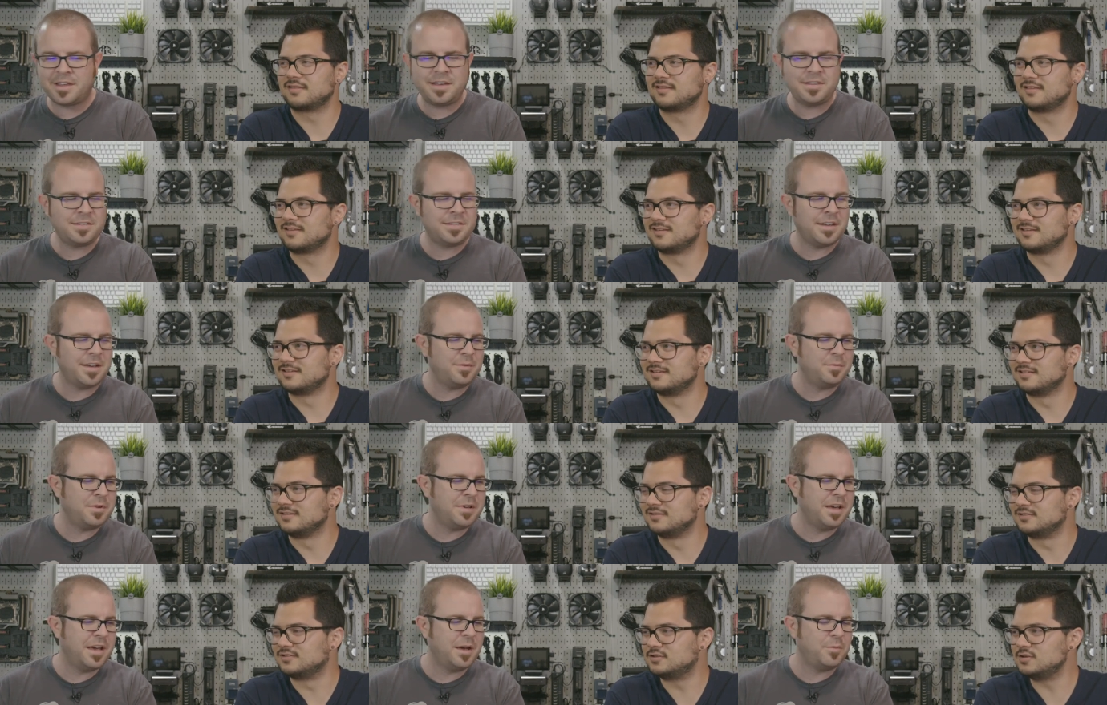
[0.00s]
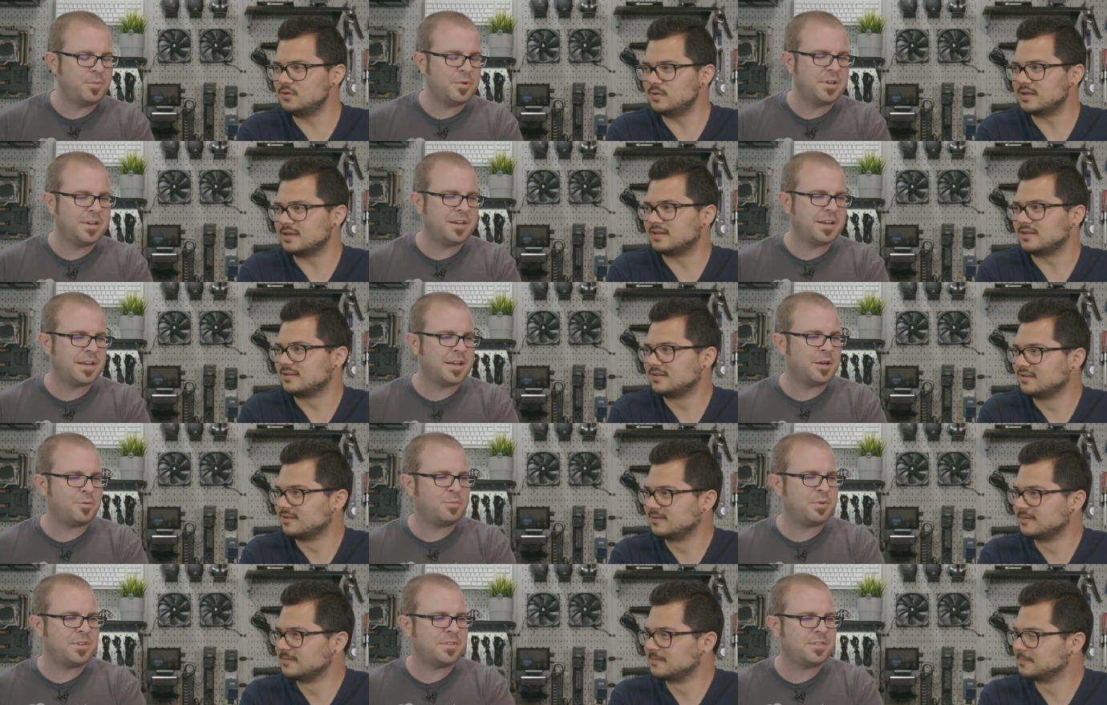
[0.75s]
Speaker 1: last time it happened it. and I
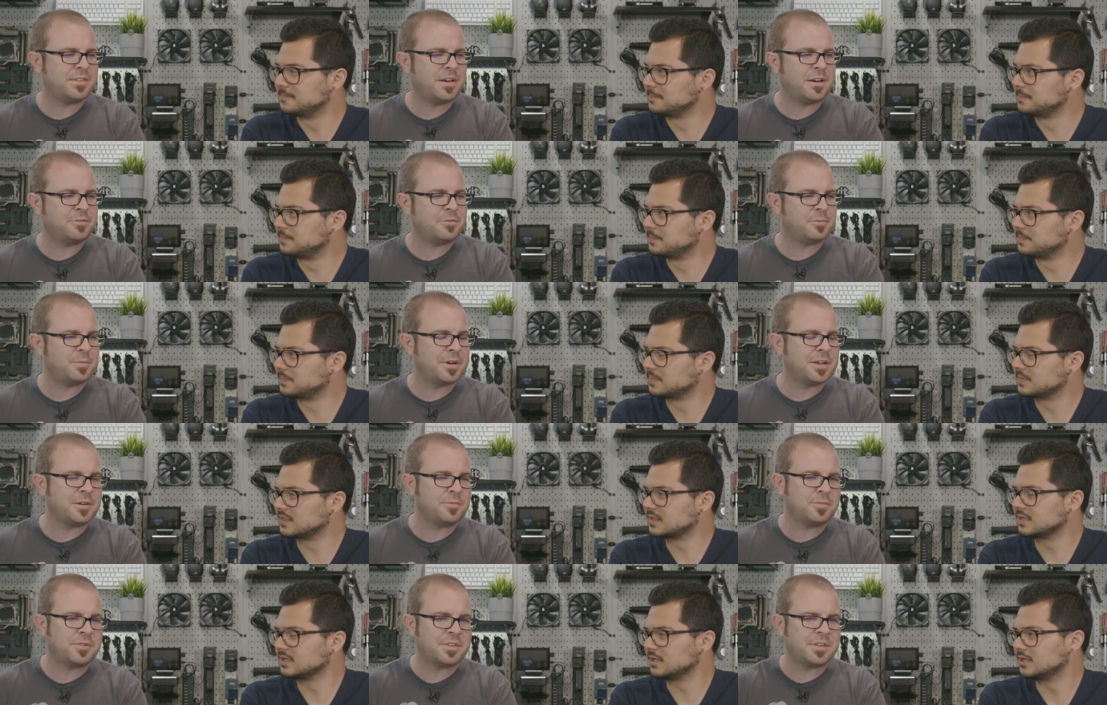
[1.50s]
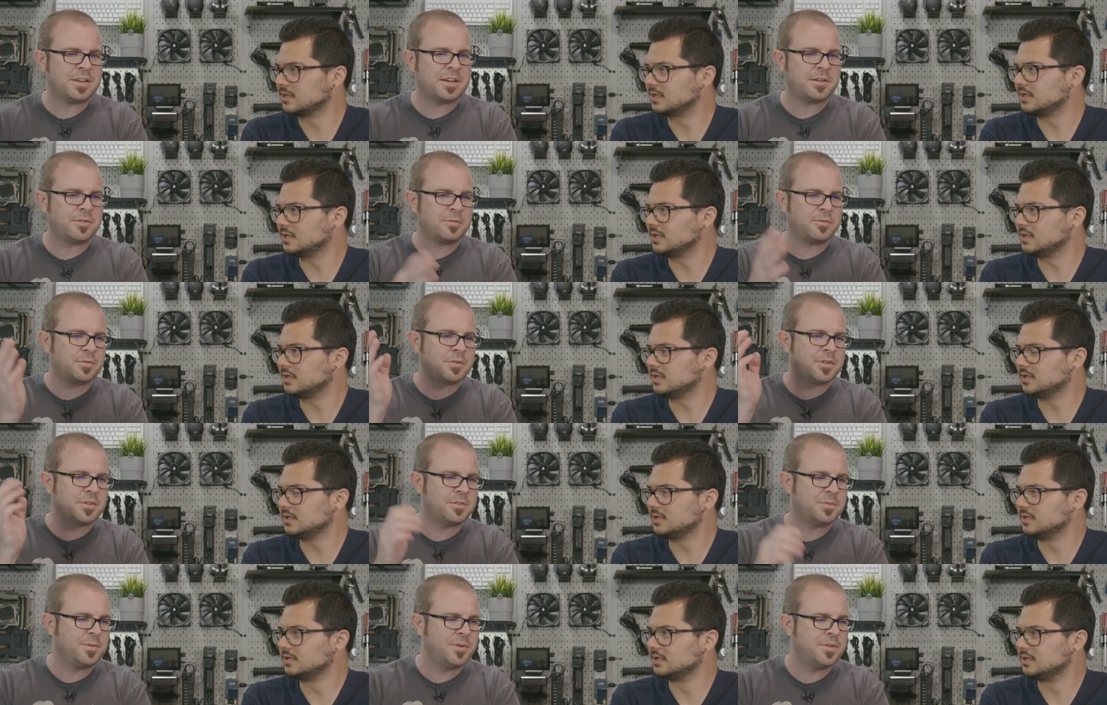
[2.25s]
got pissed off about it, but then I
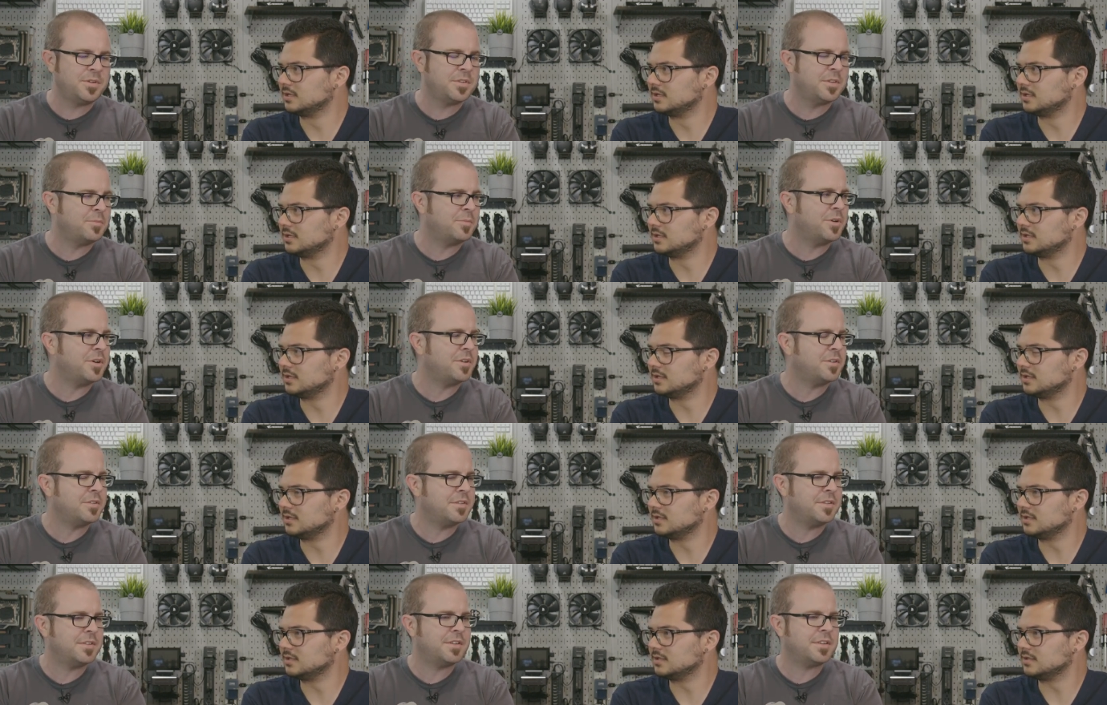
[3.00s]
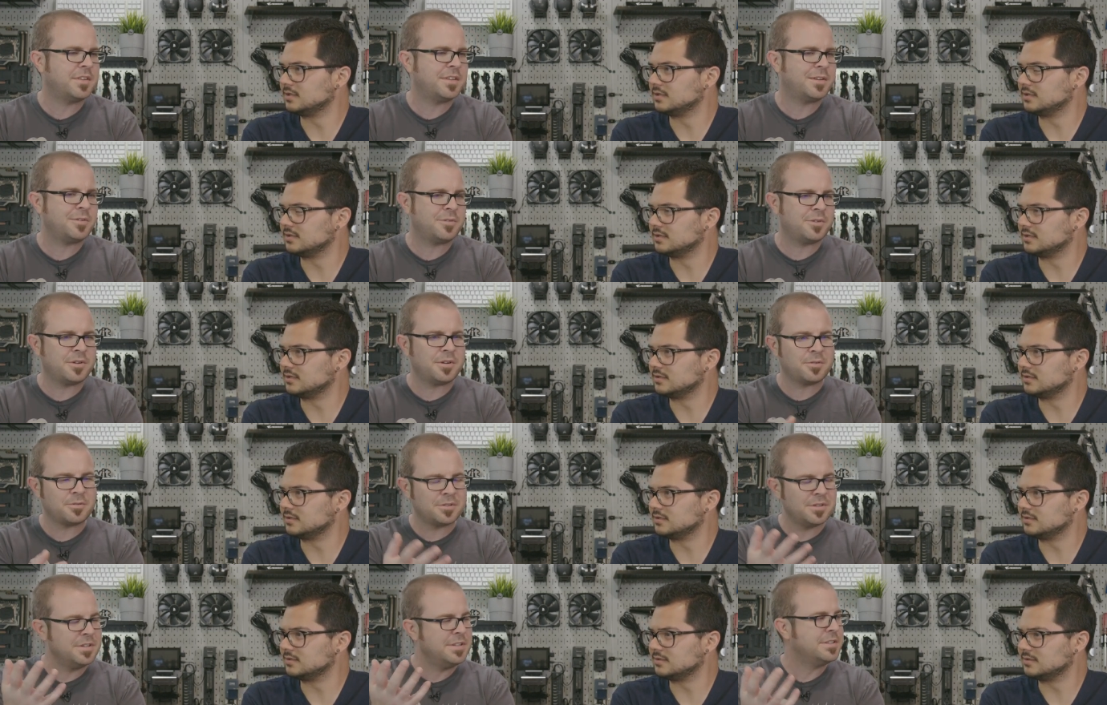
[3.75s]
disputed them all and then they were all
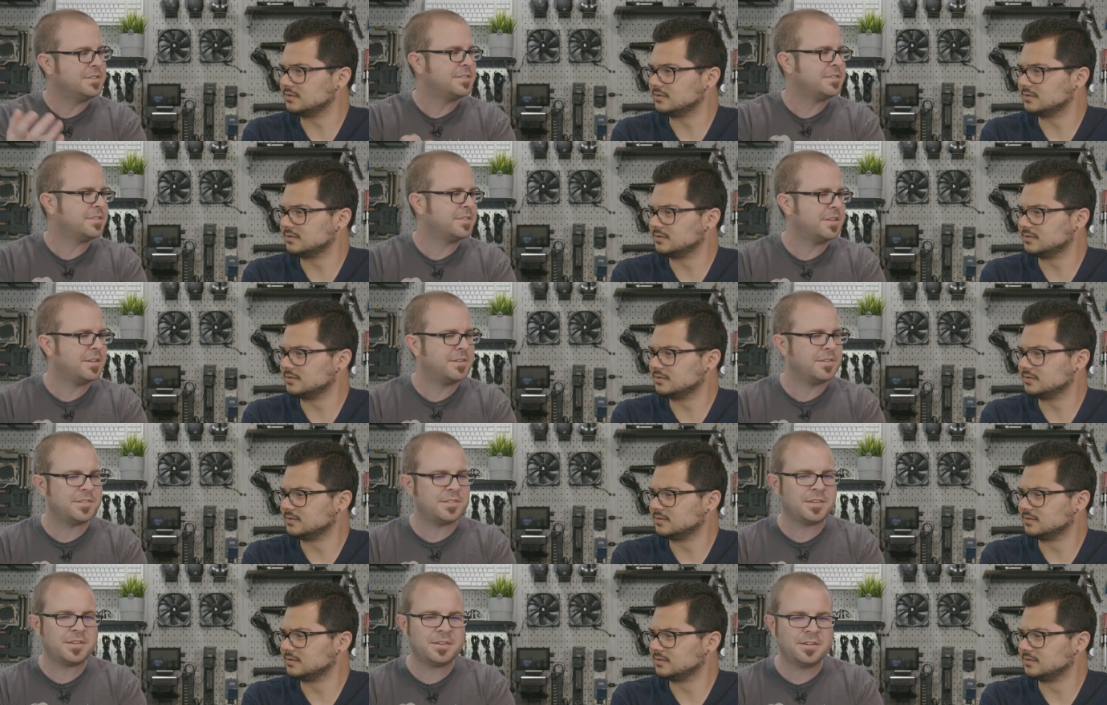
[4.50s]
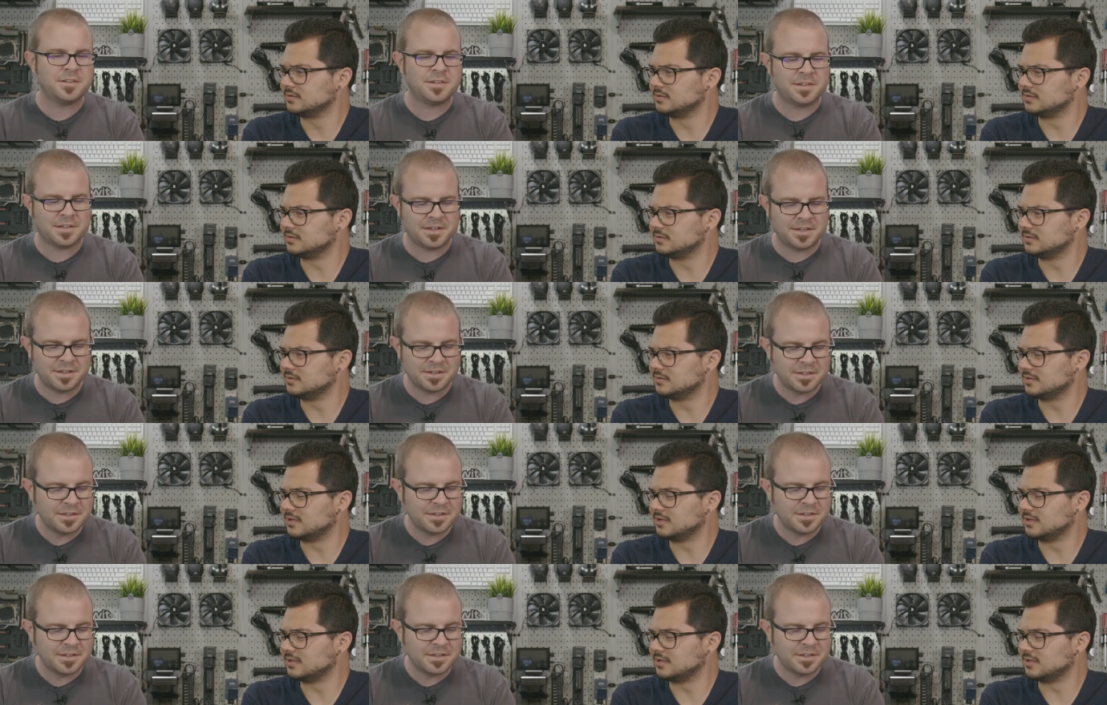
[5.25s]
released and then I was like, okay.